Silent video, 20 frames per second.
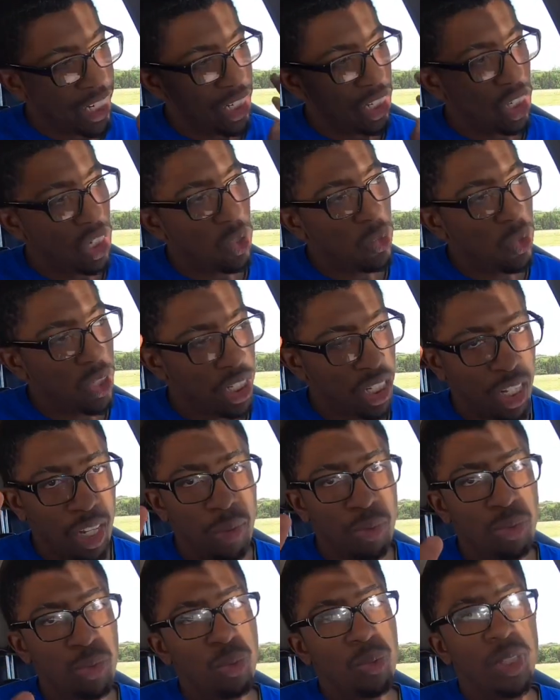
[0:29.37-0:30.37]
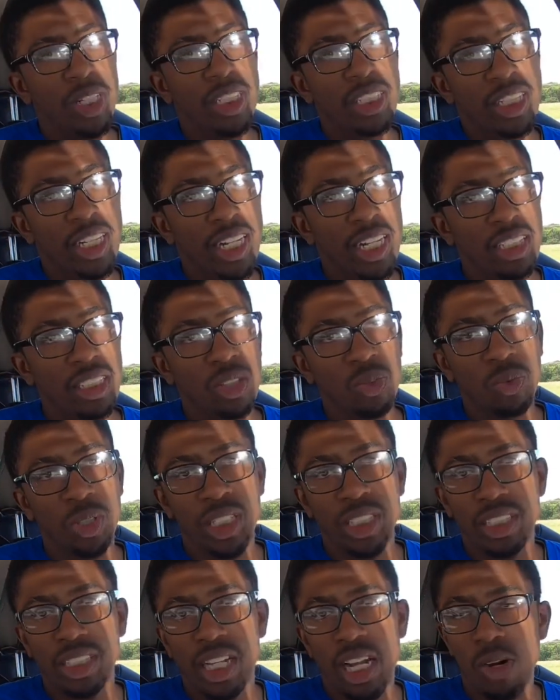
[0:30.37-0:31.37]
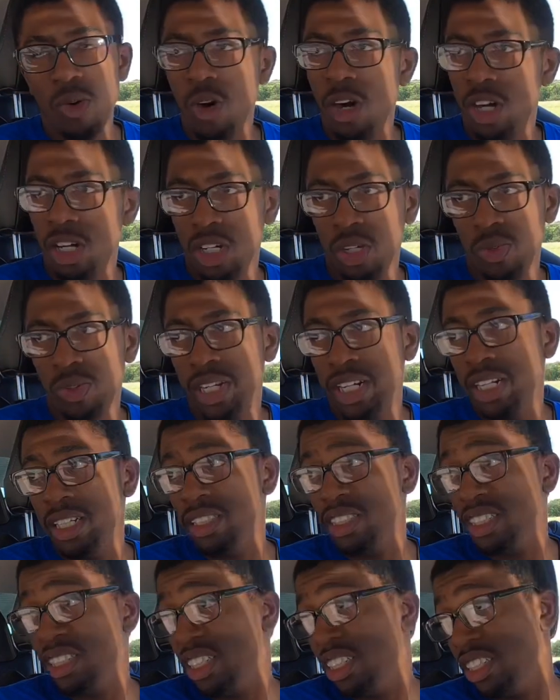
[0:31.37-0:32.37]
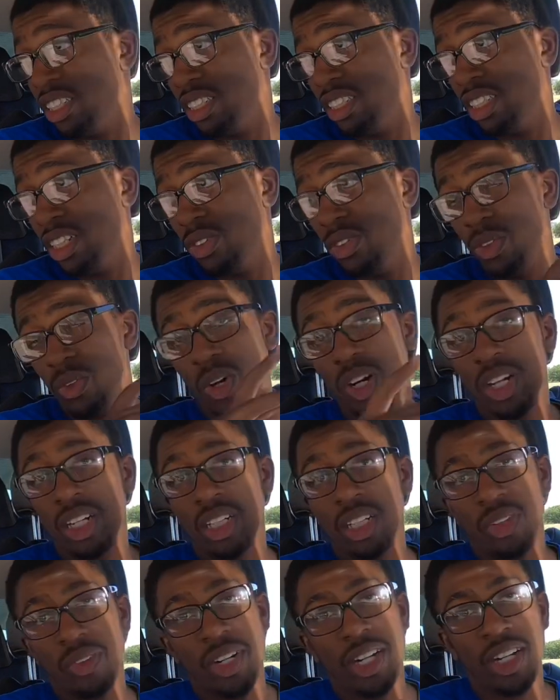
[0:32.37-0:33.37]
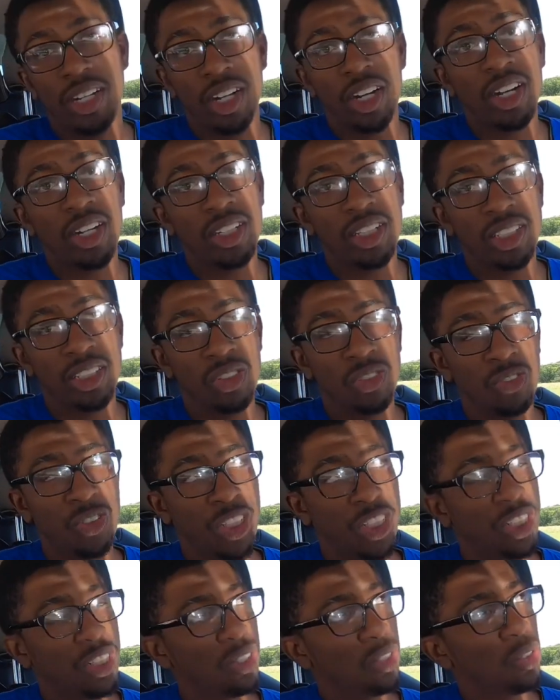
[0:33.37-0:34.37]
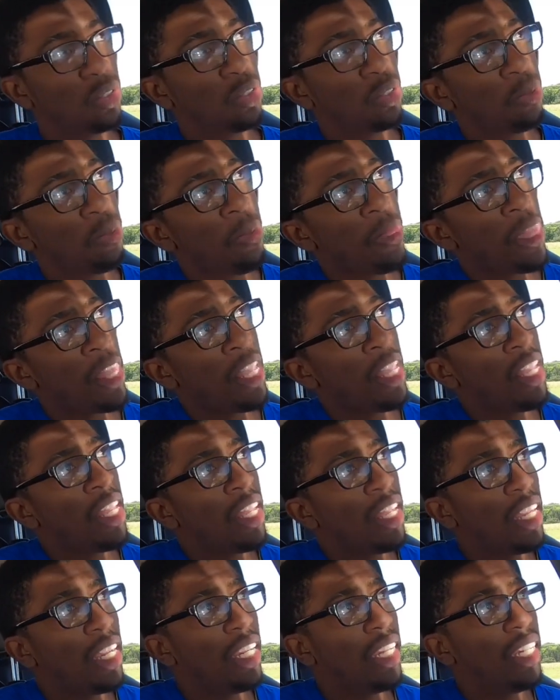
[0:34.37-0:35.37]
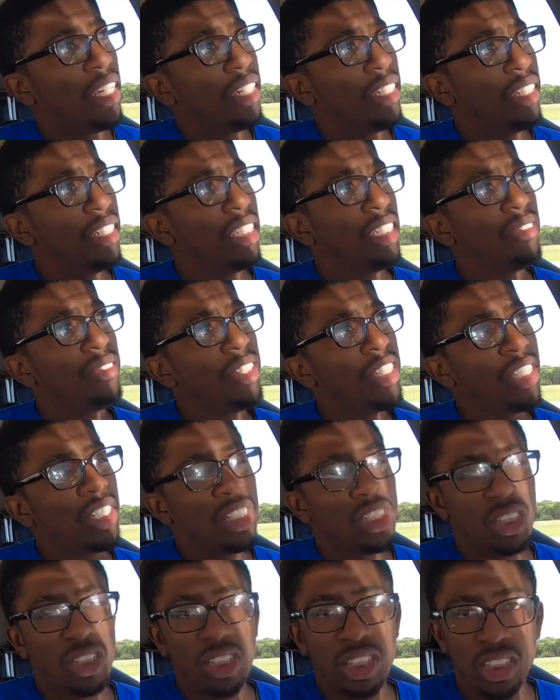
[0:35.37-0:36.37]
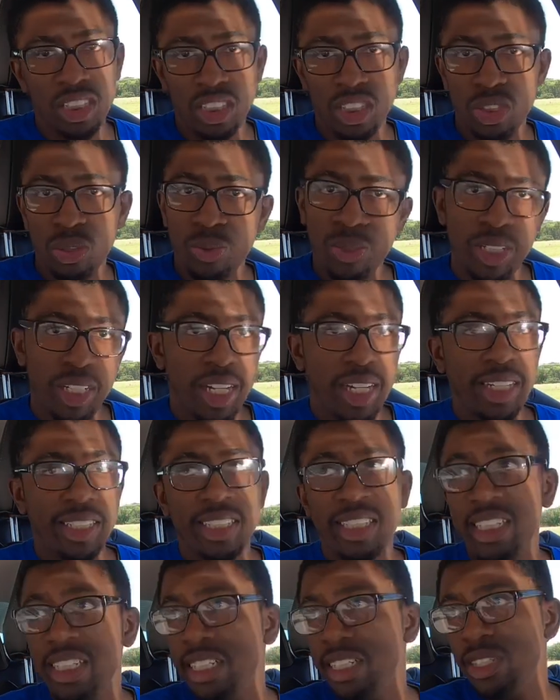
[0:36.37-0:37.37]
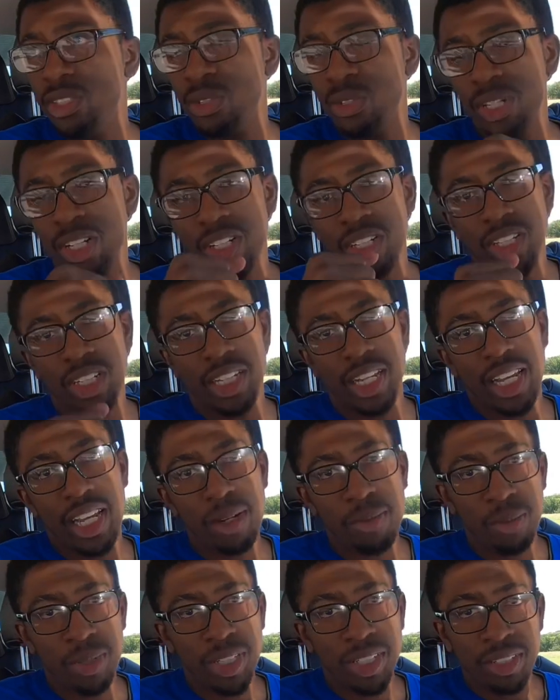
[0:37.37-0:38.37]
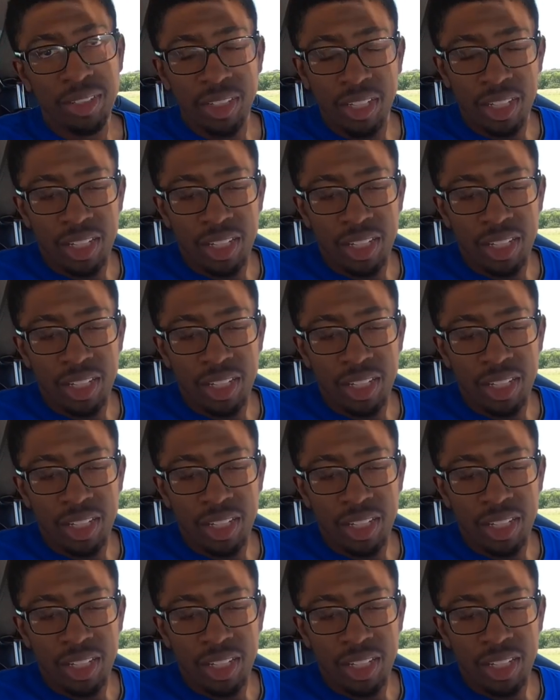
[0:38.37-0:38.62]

You know what comes with Wednesday. It's the Wednesday walk around. So, you know, we walking around all these vehicles. This vehicle is a 2018 Toyota Camry.